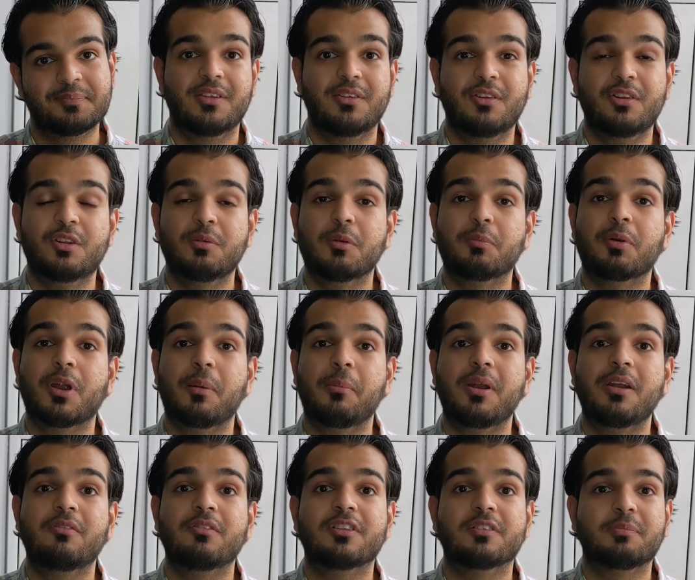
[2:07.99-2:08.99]
You need to be
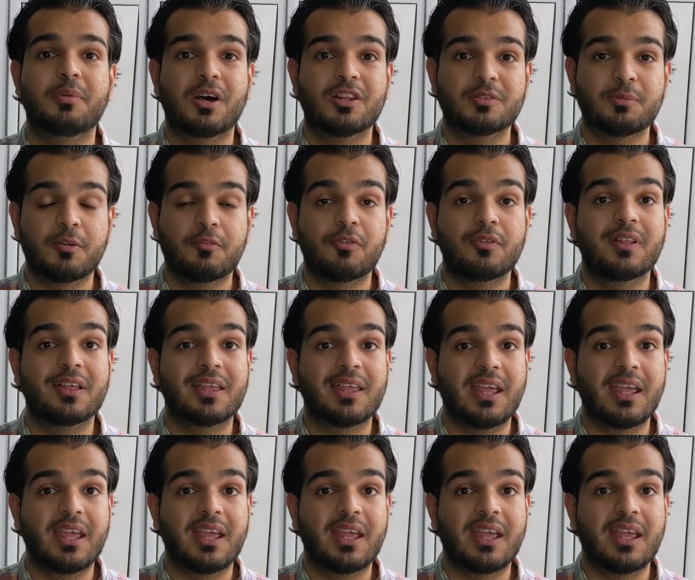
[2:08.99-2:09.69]
primarily responsible for the